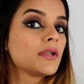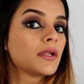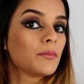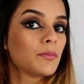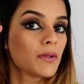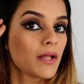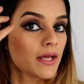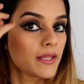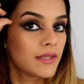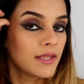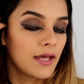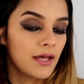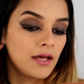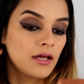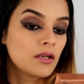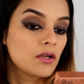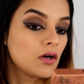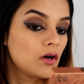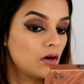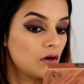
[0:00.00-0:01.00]
going to apply
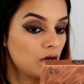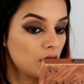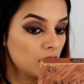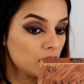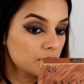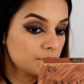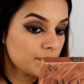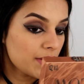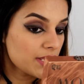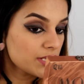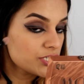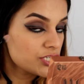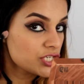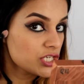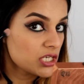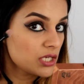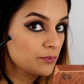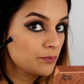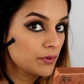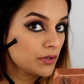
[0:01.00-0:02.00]
that on my
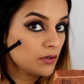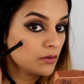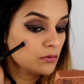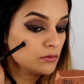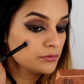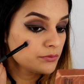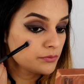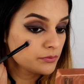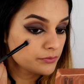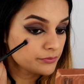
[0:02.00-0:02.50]
cheekbone.